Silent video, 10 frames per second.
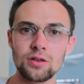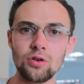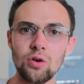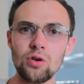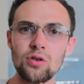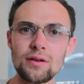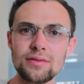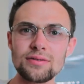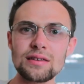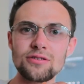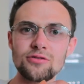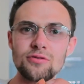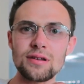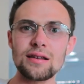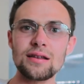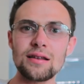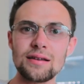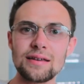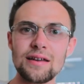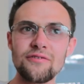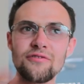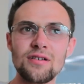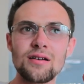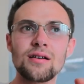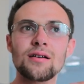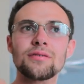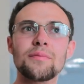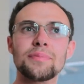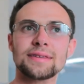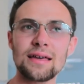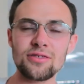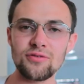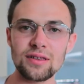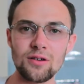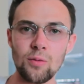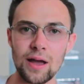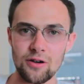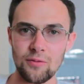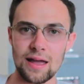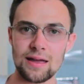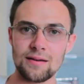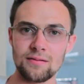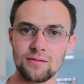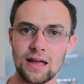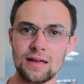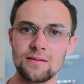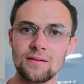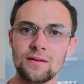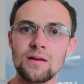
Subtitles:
You always need to give the pedestrian the right of way, okay?